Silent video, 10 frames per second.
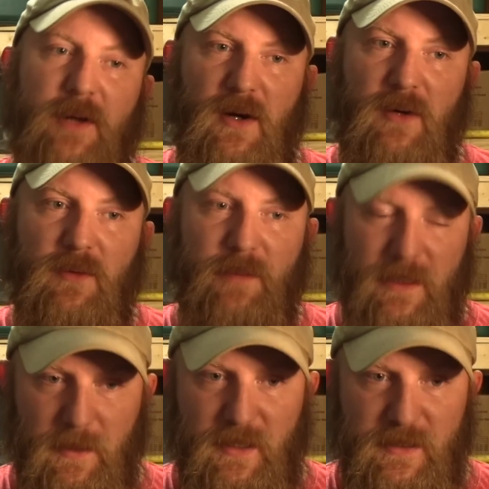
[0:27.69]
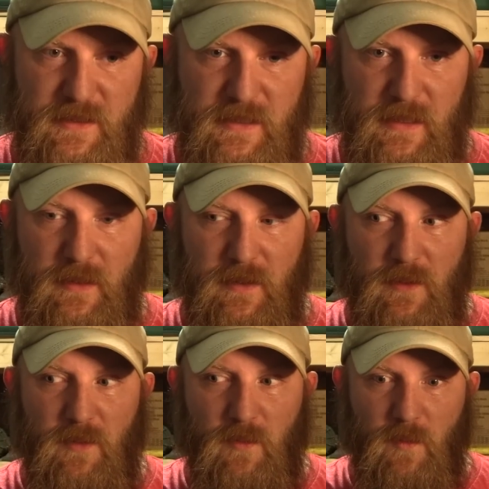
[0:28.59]
all Republicans,
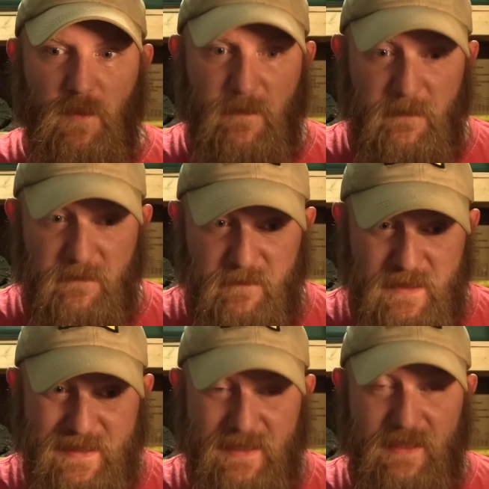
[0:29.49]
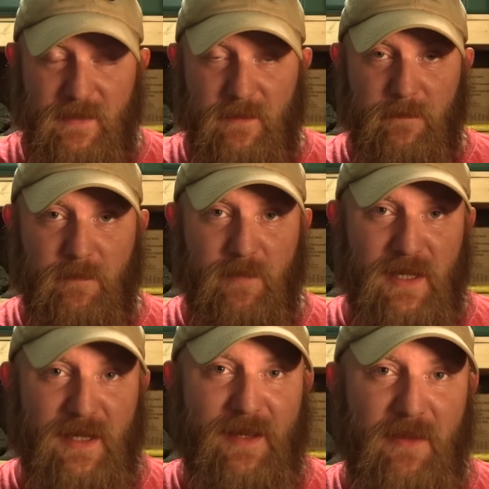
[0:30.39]
were visited
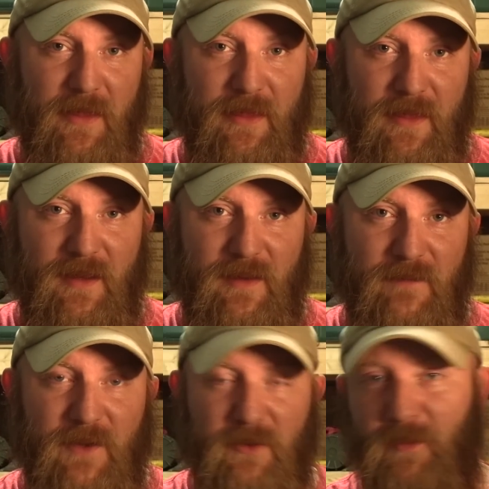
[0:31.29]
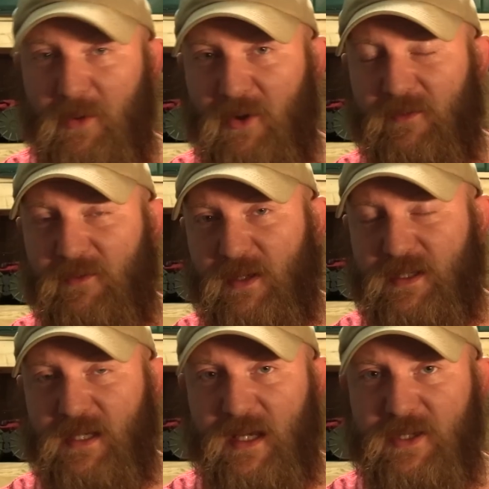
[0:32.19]
by the Federal Bureau of
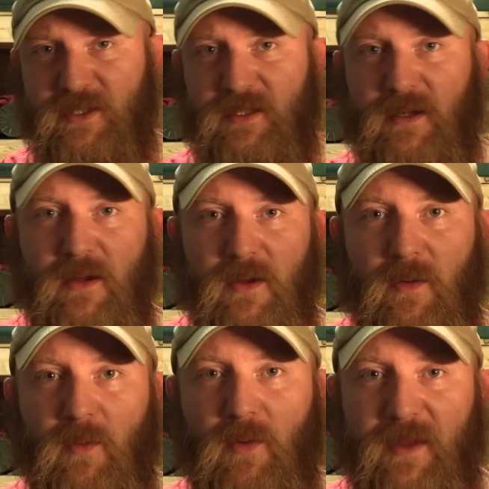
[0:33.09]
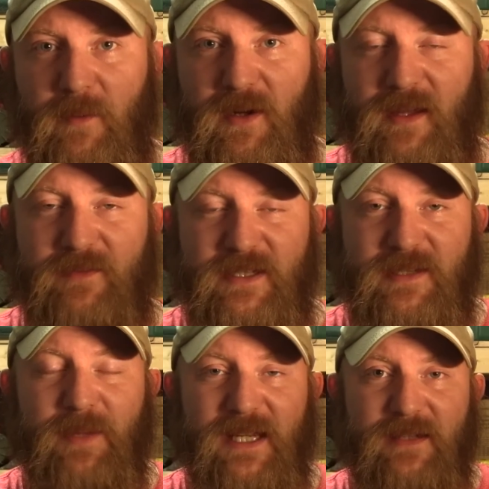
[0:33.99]
Investigation, or they were given
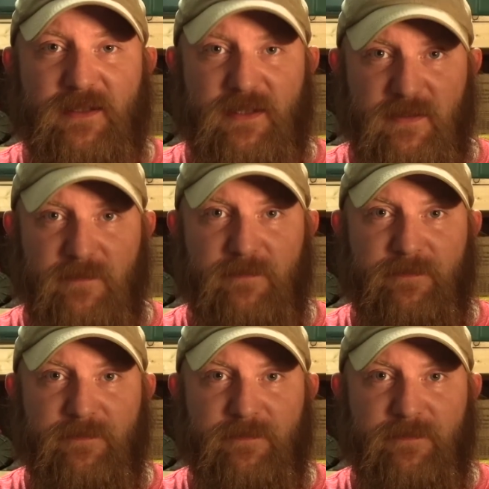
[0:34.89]
subpoenas.